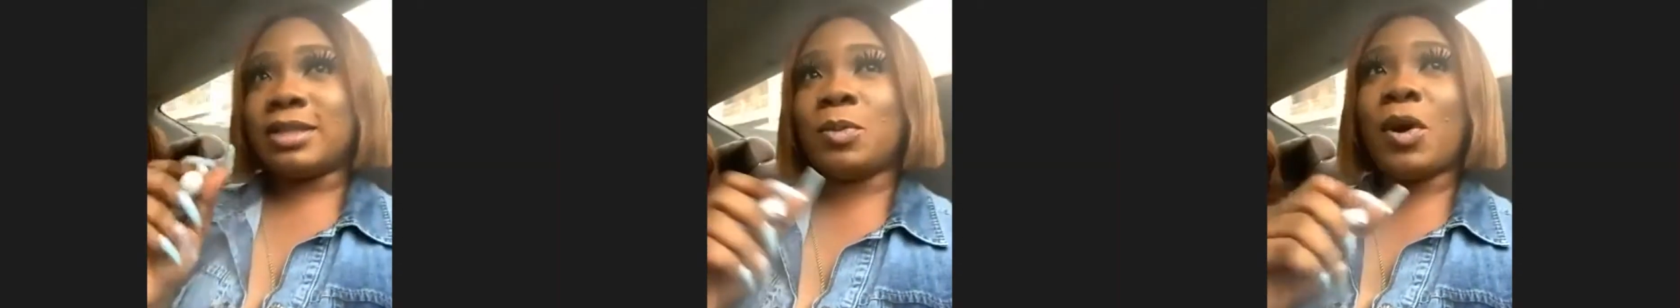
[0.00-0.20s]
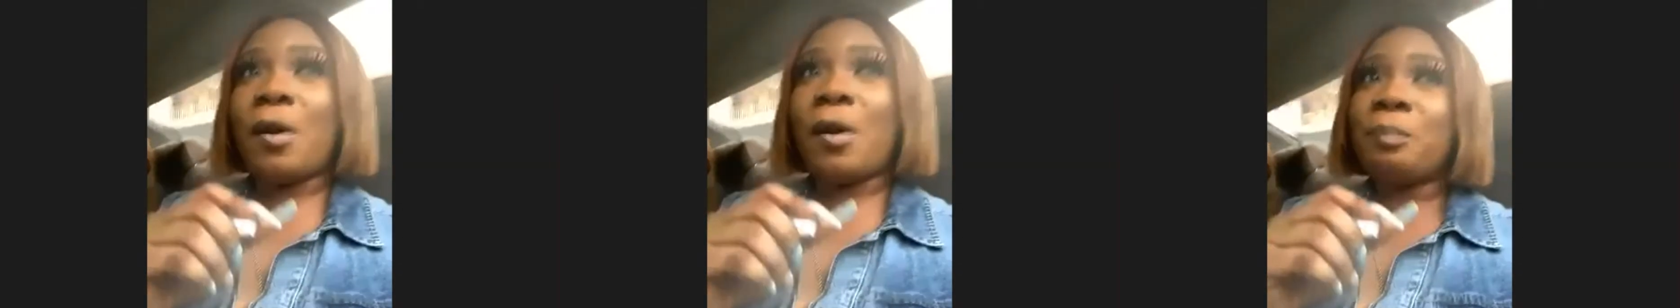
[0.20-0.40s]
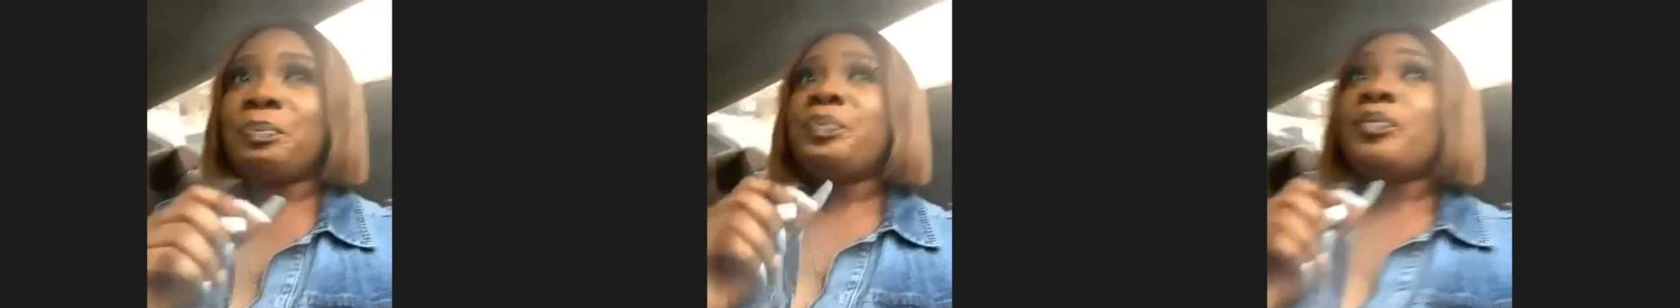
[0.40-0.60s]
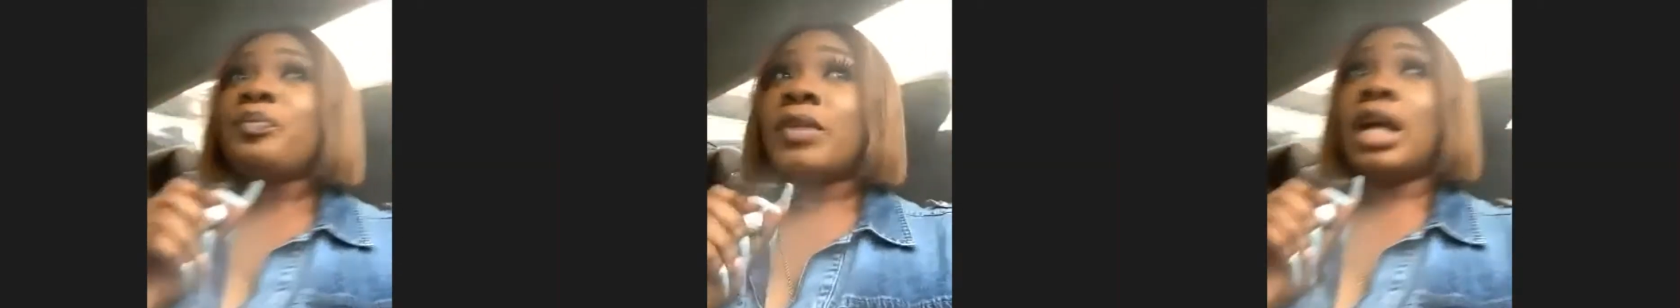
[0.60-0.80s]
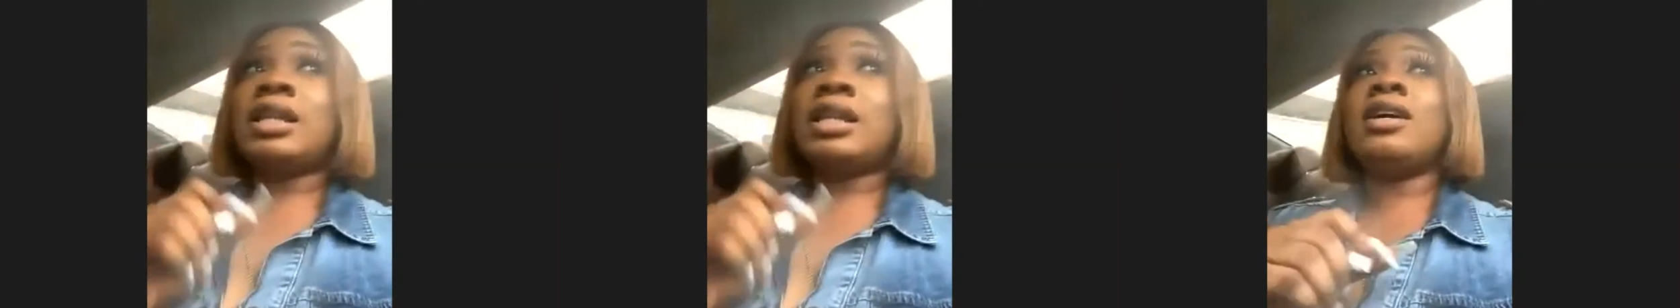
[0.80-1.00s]
But
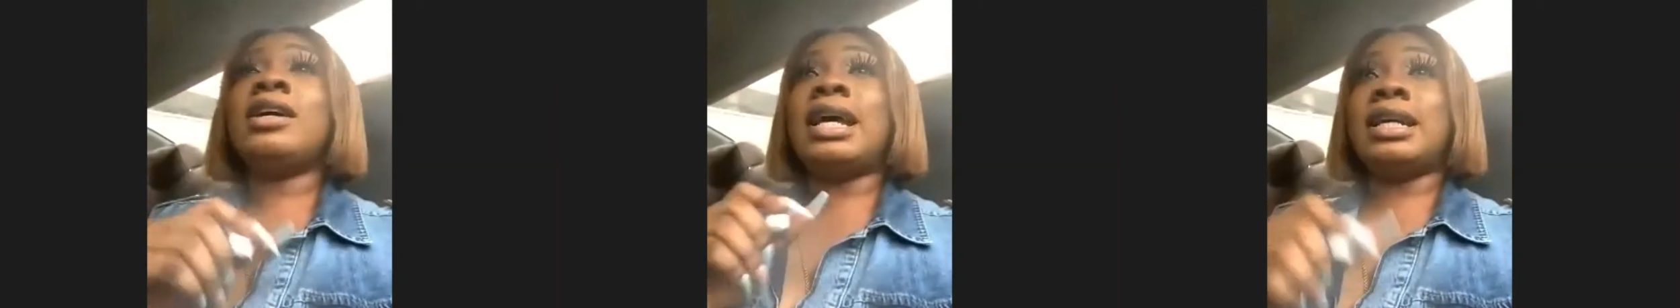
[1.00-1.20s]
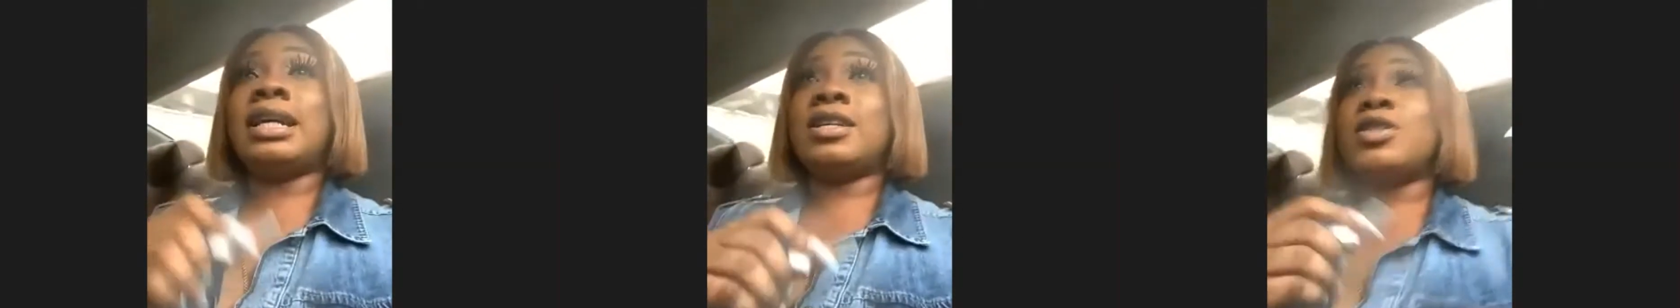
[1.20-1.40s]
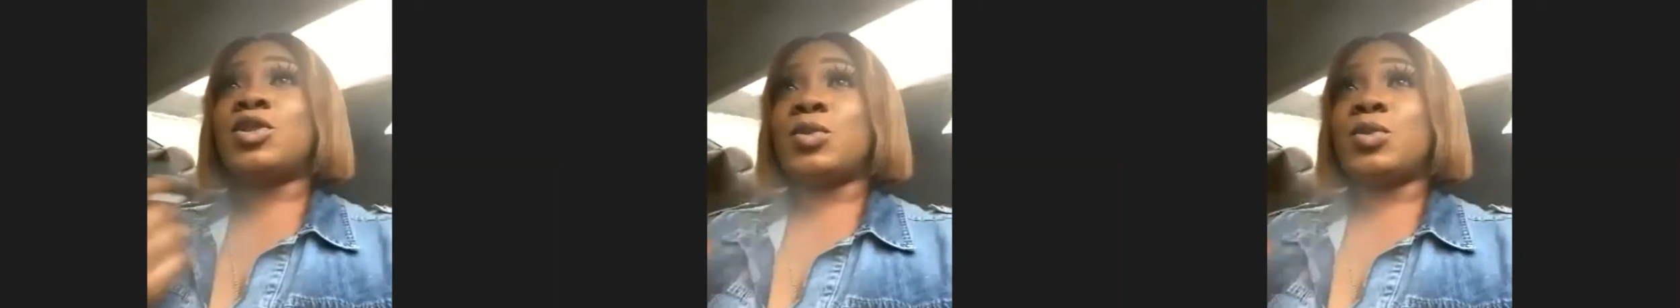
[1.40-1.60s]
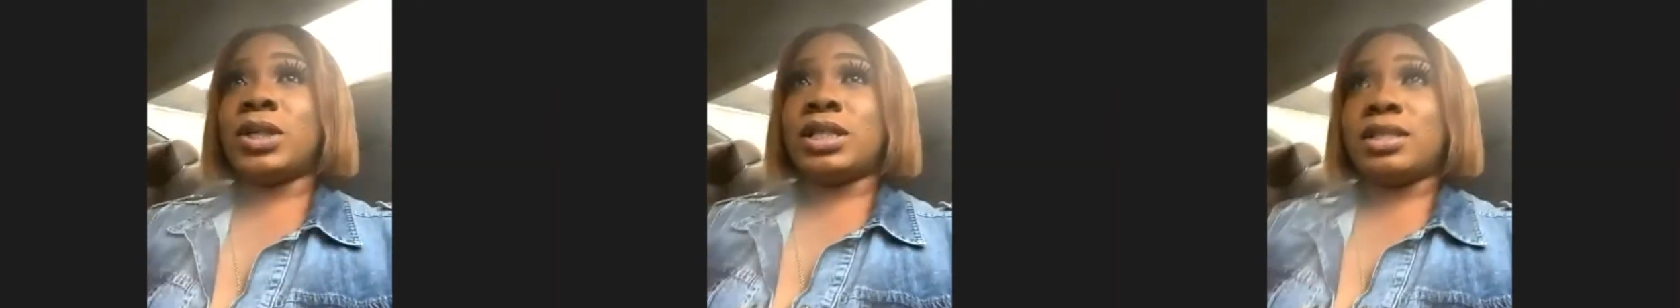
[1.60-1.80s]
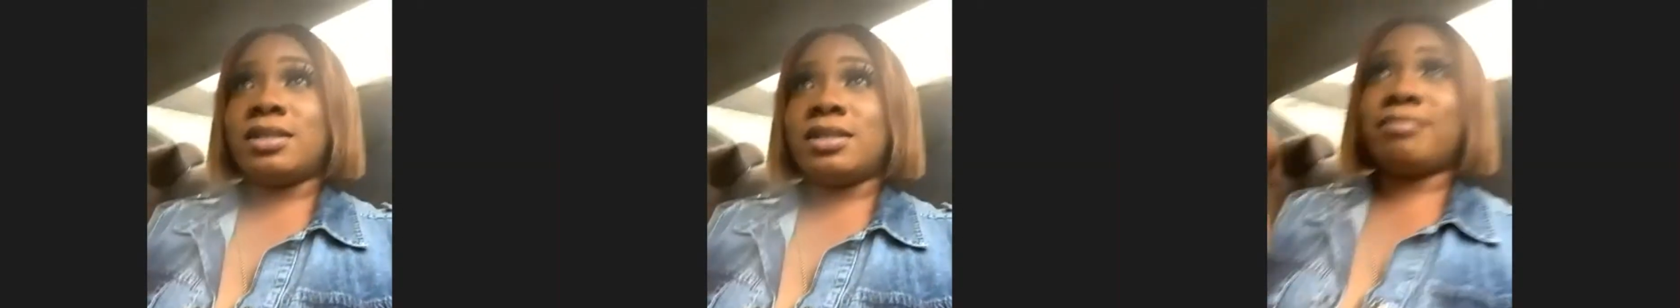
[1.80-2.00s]
I think that I didn't
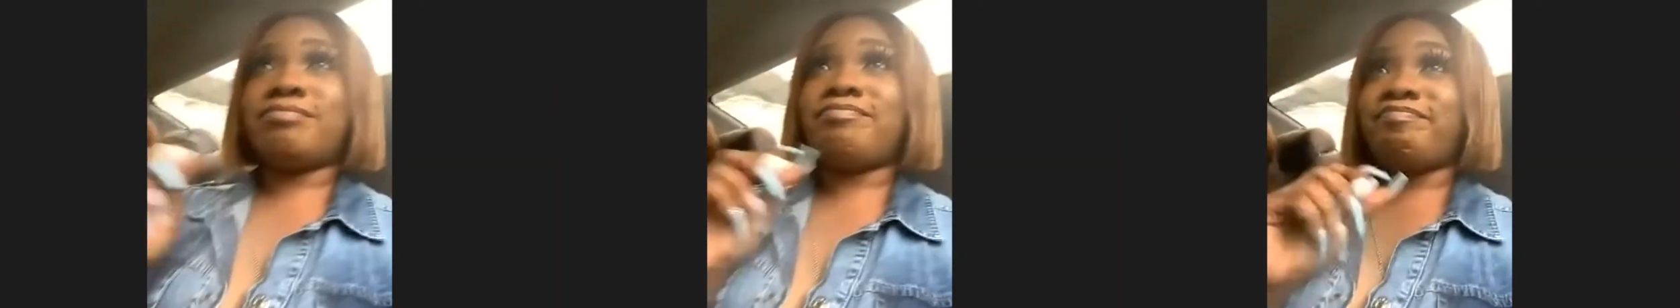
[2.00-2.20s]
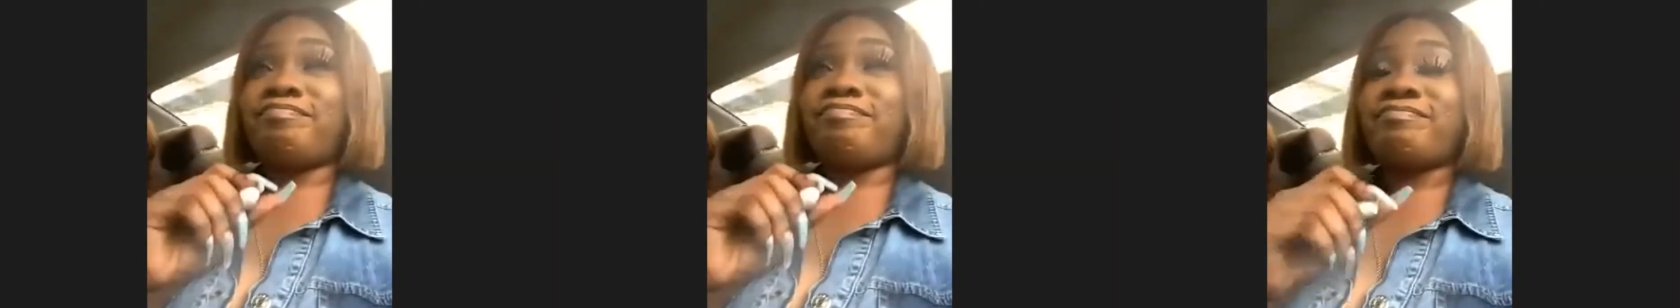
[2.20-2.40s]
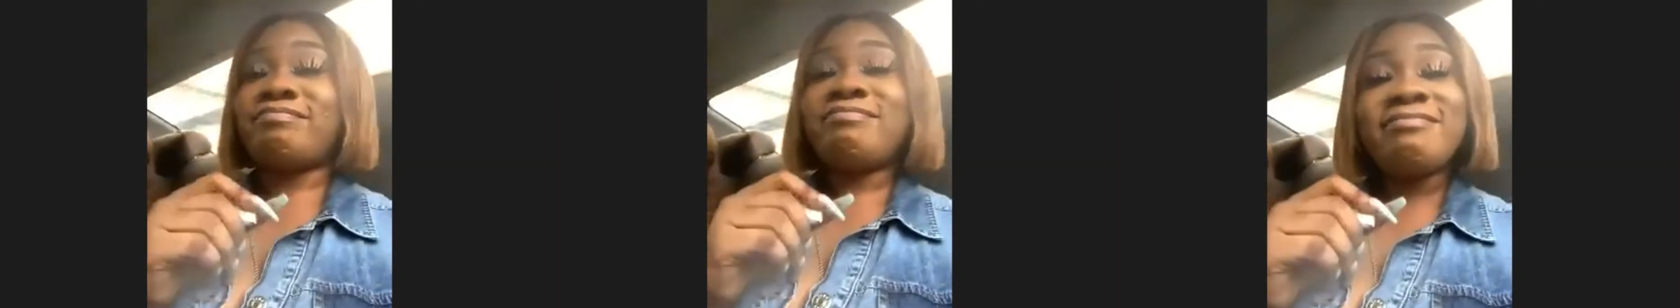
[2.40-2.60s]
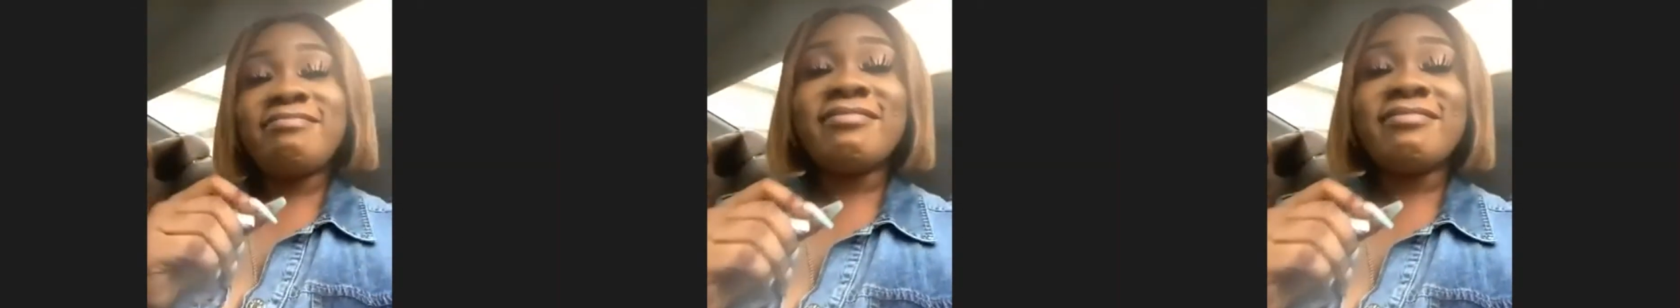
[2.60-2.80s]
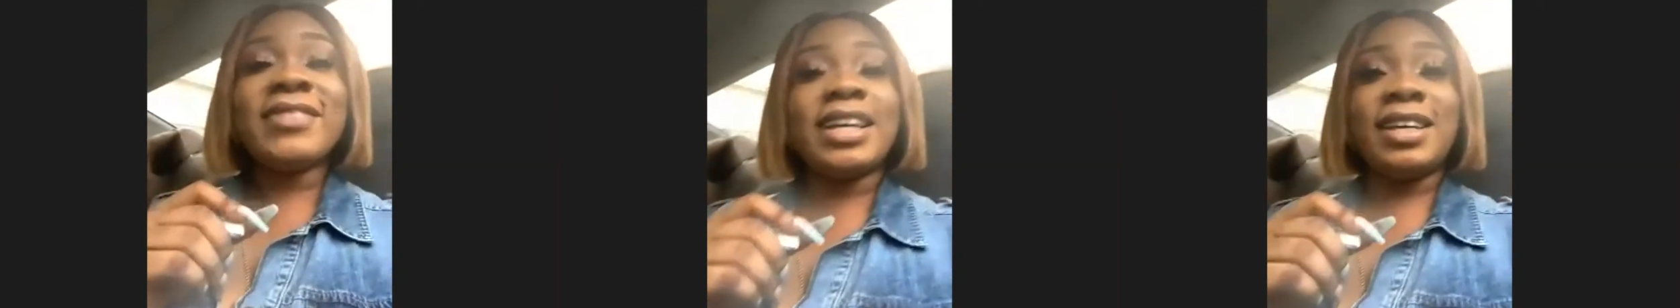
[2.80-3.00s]
switch.
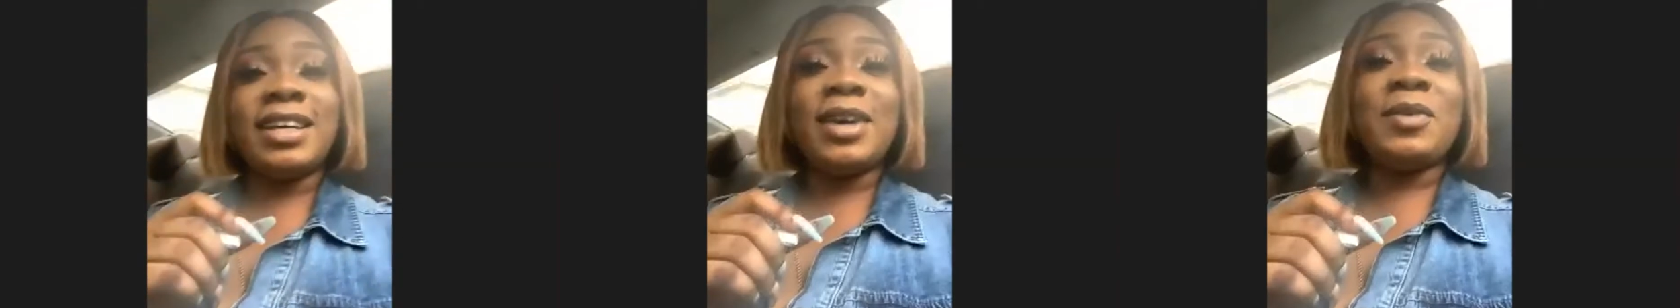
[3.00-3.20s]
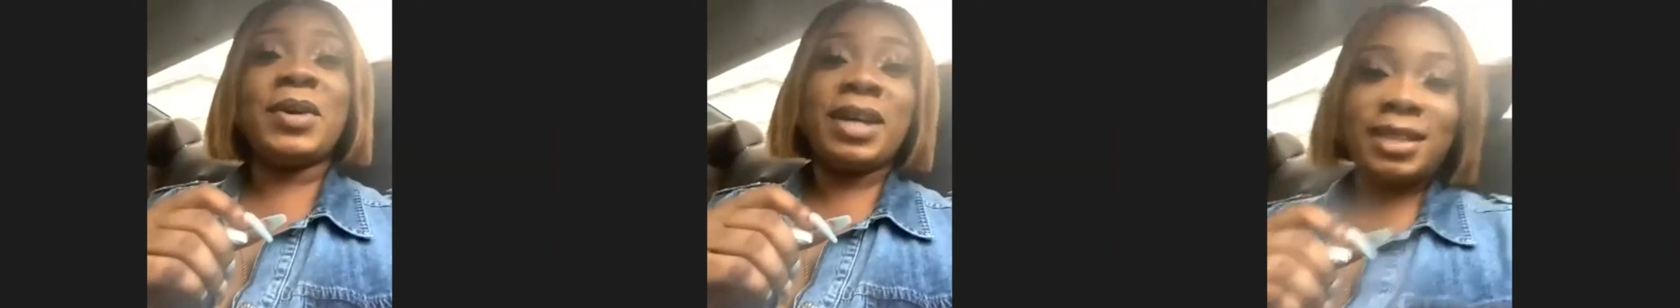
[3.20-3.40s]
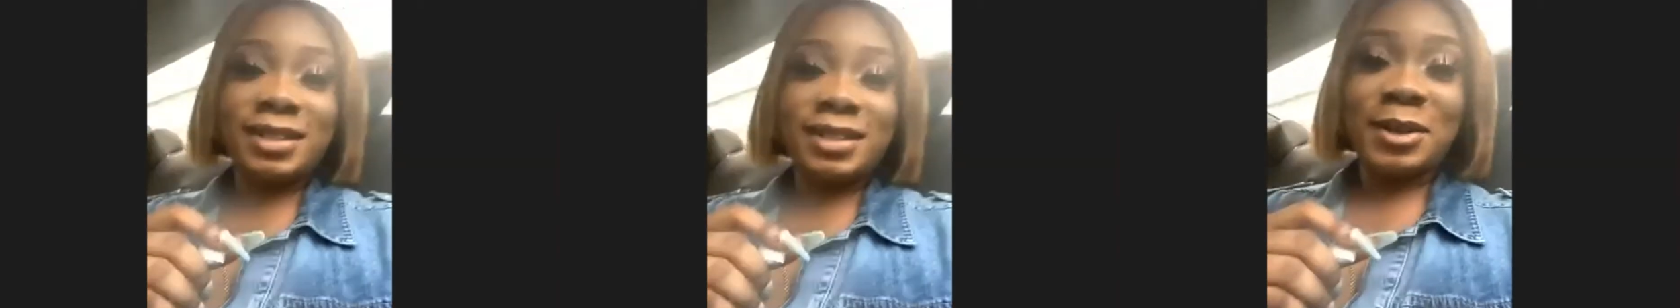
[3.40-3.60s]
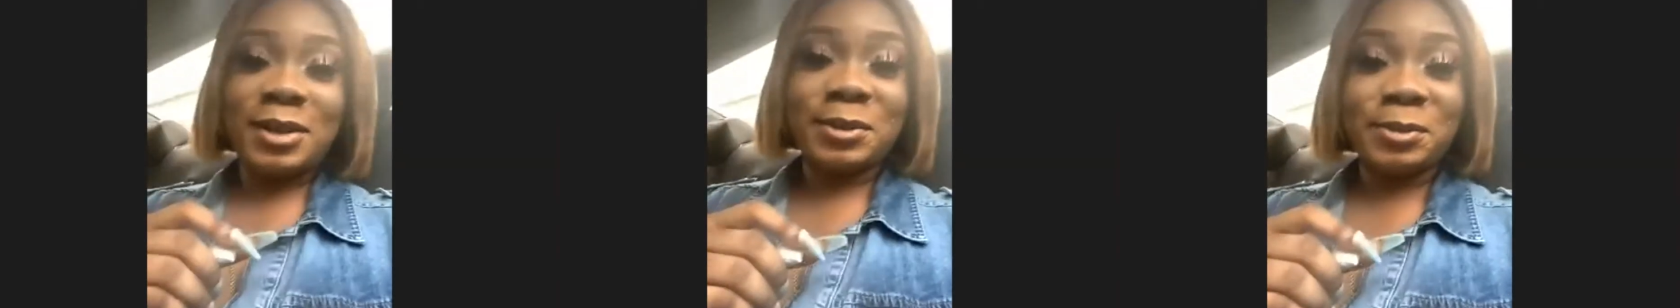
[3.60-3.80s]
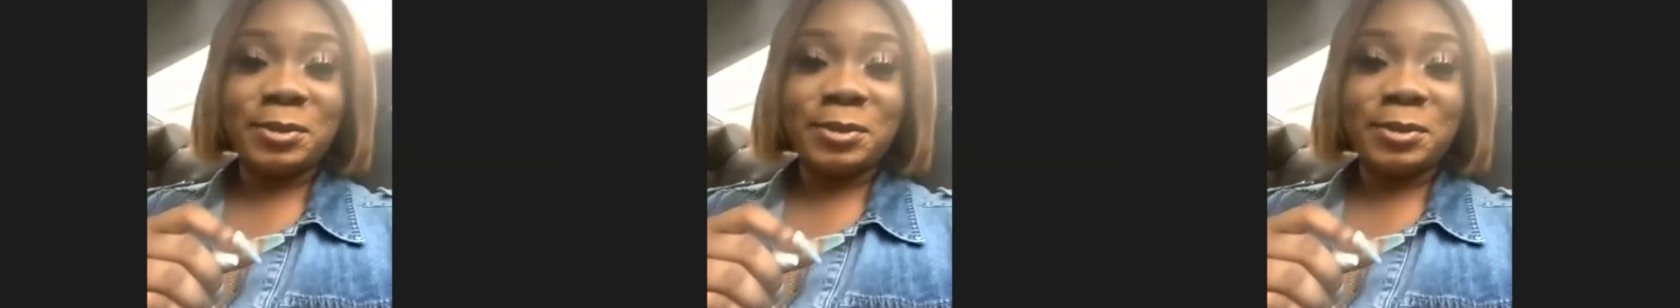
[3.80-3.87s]
Here we are now.